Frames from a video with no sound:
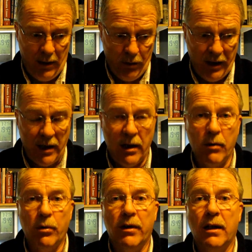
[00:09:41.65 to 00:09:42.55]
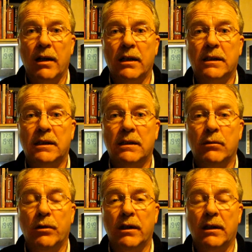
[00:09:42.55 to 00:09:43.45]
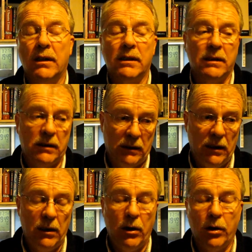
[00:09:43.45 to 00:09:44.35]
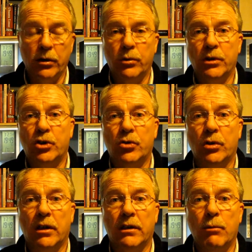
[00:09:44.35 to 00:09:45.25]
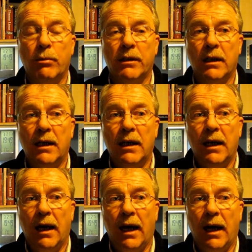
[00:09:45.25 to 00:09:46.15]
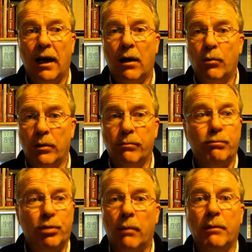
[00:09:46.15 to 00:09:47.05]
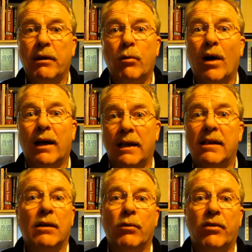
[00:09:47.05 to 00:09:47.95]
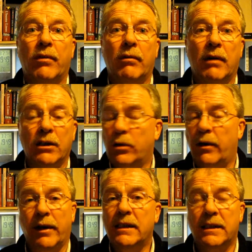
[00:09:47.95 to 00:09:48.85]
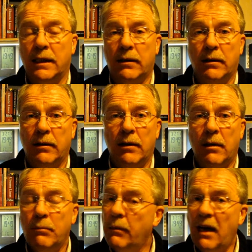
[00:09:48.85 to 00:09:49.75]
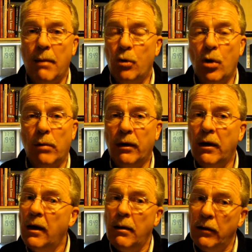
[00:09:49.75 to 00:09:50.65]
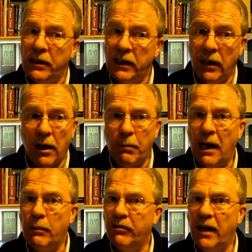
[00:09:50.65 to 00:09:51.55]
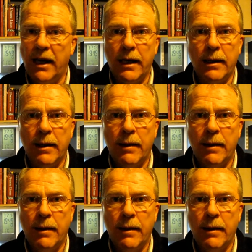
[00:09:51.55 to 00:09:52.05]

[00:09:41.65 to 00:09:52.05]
within this ongoing struggle at the moment will probably be quietly dealt with. That's how I'd see it. Maybe I'm wrong, but you see, a lot of people have died,